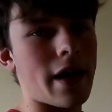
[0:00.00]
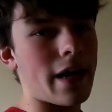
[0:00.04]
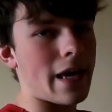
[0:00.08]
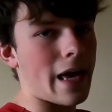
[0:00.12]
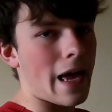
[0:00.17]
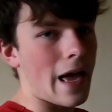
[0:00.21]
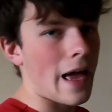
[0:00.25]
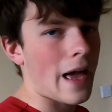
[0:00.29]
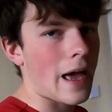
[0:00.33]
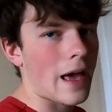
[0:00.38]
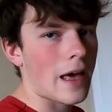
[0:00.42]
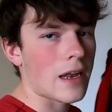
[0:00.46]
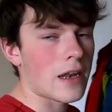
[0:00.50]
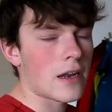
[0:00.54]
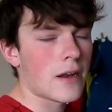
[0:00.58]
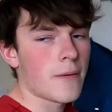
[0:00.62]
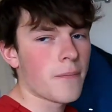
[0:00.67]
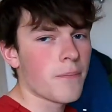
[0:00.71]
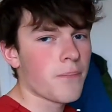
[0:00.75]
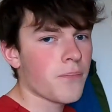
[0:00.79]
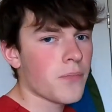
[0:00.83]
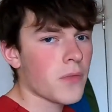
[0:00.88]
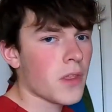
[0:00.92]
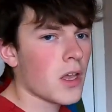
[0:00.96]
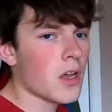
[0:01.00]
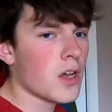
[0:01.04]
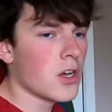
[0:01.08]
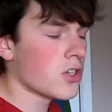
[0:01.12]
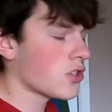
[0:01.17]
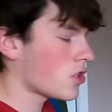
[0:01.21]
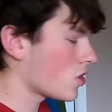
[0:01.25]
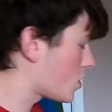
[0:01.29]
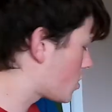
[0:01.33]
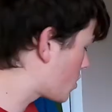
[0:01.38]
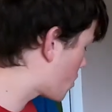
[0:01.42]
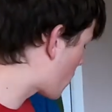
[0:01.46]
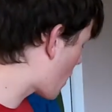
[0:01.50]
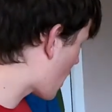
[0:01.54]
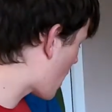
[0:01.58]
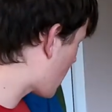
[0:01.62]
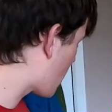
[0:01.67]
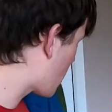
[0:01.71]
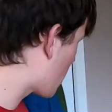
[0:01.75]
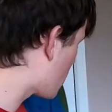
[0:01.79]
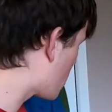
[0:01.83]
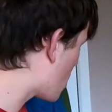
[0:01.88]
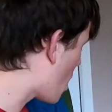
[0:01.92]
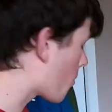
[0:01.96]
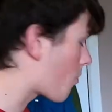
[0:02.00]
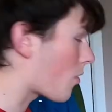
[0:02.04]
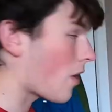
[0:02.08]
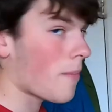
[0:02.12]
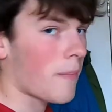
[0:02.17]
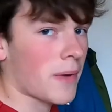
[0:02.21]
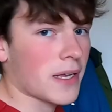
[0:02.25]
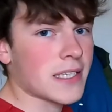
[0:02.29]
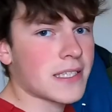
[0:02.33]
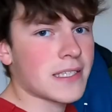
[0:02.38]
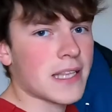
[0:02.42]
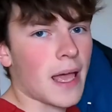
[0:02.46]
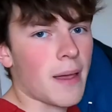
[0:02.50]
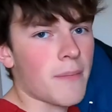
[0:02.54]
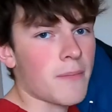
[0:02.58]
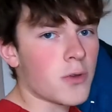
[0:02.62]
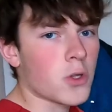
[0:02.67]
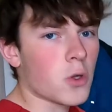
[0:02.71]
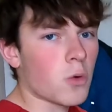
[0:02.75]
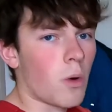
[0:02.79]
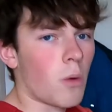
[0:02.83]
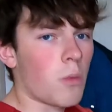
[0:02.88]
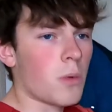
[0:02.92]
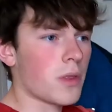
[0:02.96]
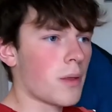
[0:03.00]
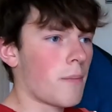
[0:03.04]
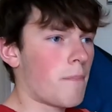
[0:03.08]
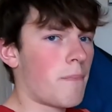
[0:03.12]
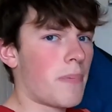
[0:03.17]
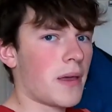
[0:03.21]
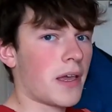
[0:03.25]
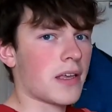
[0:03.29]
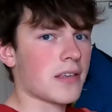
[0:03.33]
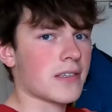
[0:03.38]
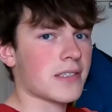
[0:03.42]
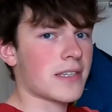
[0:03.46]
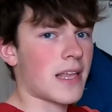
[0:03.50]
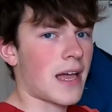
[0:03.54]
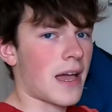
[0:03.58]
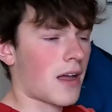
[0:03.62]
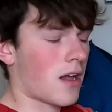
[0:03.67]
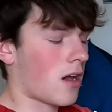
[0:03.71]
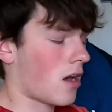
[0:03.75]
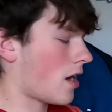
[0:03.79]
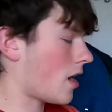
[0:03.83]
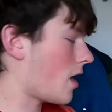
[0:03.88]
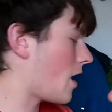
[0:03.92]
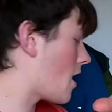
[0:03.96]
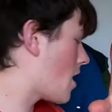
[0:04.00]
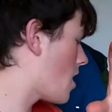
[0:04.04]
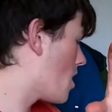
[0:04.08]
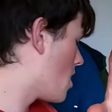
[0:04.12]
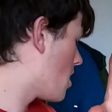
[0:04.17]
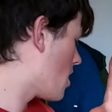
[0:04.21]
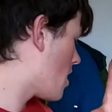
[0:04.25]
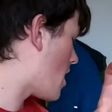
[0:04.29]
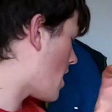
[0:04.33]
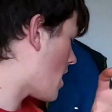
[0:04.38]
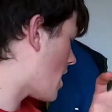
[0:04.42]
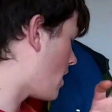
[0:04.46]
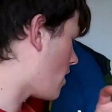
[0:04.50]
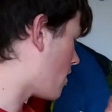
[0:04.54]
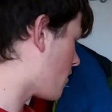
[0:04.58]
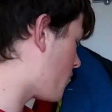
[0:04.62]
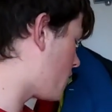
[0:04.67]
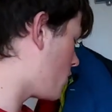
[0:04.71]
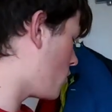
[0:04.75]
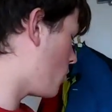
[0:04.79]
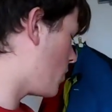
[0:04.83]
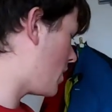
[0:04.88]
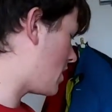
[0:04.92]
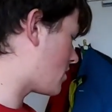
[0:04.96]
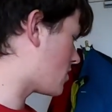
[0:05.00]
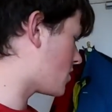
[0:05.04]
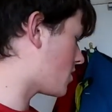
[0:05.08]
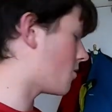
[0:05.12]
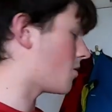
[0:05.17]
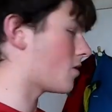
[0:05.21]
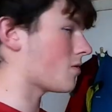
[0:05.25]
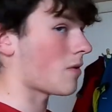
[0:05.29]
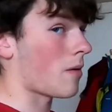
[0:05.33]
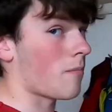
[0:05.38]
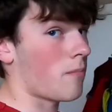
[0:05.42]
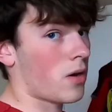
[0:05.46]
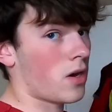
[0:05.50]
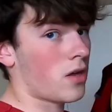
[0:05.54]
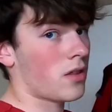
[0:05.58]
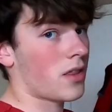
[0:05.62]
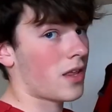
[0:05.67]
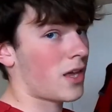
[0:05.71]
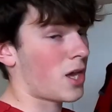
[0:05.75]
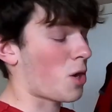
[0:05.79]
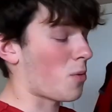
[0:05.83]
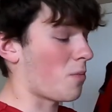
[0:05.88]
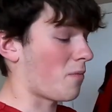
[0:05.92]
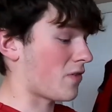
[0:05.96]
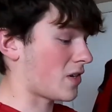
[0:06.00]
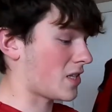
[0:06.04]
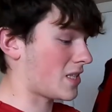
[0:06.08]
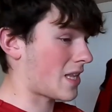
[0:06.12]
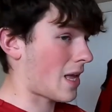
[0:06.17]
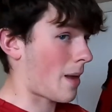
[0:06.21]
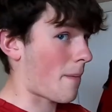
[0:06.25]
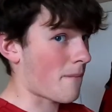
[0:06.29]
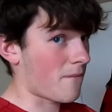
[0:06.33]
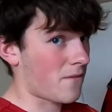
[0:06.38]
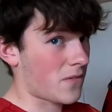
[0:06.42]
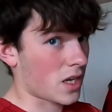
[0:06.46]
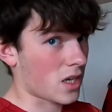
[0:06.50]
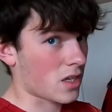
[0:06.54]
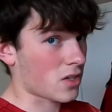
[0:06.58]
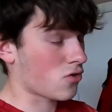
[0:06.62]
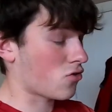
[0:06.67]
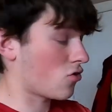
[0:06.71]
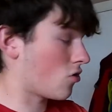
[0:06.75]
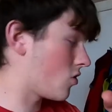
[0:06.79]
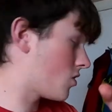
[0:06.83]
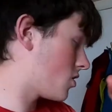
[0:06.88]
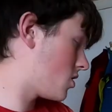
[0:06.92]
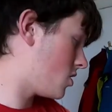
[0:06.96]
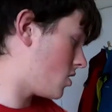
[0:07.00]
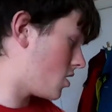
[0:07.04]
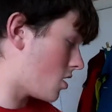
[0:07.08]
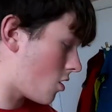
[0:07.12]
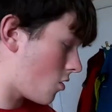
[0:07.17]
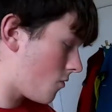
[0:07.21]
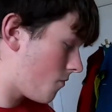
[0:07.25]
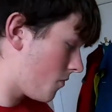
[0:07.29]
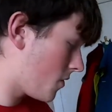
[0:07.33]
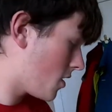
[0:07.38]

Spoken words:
can upgrade my stem to one with a bigger stack height in a few weeks. So when it's my birthday, hoping for a stem, fingers crossed, you know.